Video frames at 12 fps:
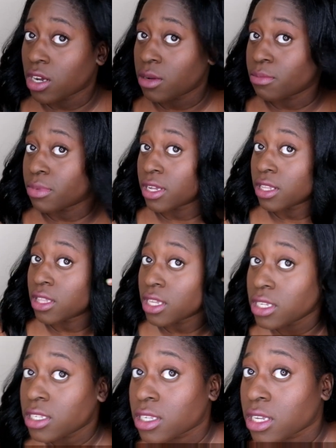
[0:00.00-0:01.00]
up. But
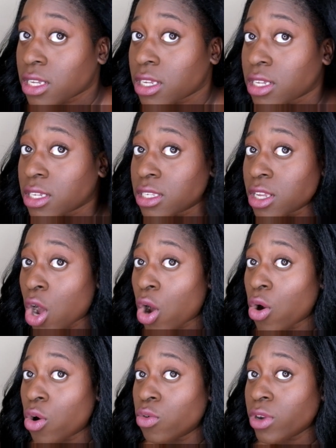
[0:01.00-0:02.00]
this is
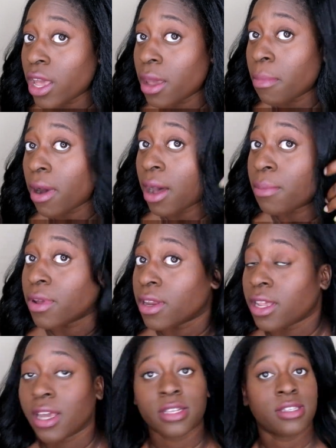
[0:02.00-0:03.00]
on and
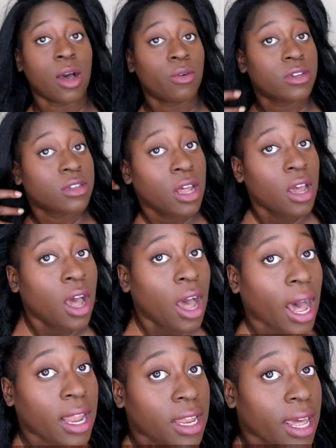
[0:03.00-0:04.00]
popping. Yes, I would,
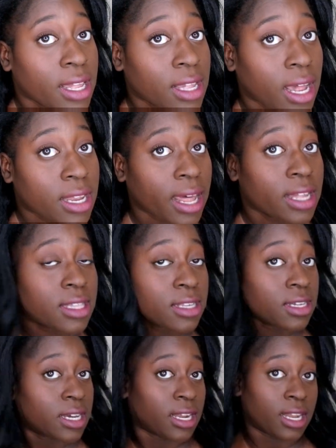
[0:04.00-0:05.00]
I like, I like the
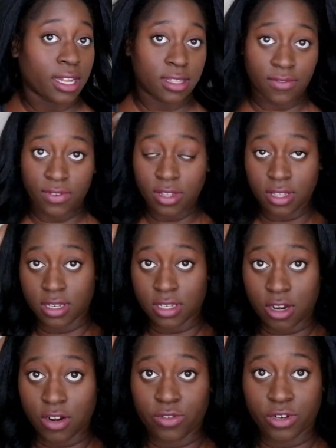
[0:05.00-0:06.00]
look and I like the feel of this
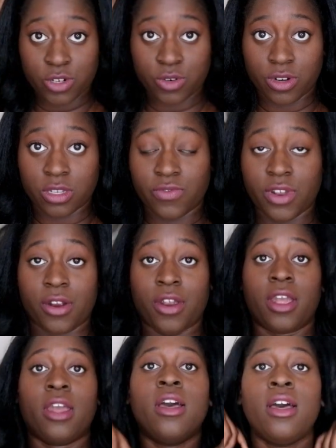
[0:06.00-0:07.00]
hair for sure. It's
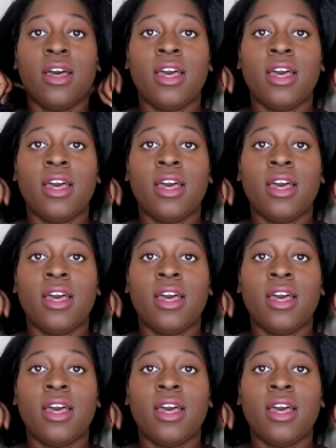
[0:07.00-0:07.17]
very,